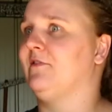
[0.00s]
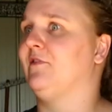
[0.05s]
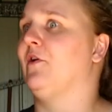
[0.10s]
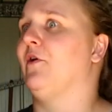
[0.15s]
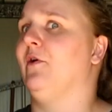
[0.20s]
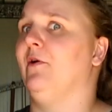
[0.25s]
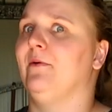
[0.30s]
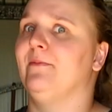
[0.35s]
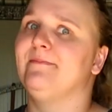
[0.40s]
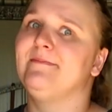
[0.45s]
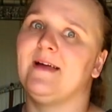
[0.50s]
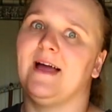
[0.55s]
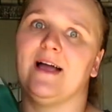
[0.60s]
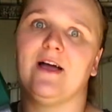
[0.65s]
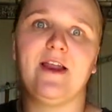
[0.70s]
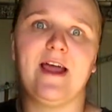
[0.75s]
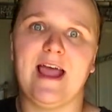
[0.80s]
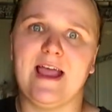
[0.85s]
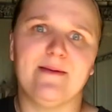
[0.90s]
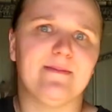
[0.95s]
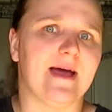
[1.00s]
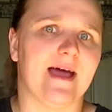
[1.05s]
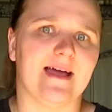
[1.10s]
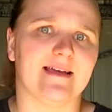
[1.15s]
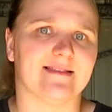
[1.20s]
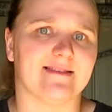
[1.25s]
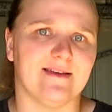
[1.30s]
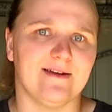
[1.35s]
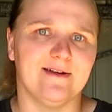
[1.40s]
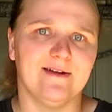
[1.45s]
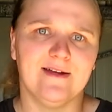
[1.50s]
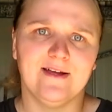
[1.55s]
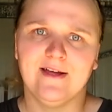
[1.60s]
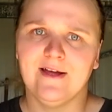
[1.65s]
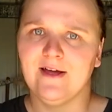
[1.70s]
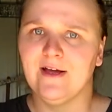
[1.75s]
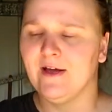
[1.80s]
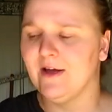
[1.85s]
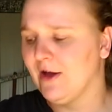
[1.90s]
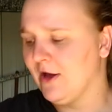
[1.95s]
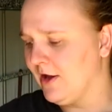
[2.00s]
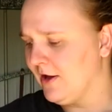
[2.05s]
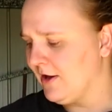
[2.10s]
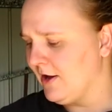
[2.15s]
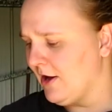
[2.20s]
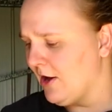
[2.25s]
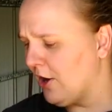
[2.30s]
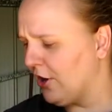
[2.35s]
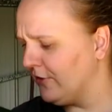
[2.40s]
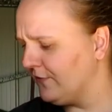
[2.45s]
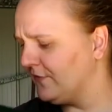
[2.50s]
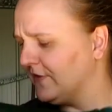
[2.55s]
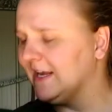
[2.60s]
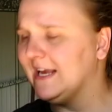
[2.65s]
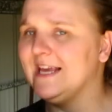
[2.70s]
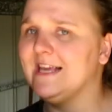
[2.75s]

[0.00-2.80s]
So I got a hay bag, so hopefully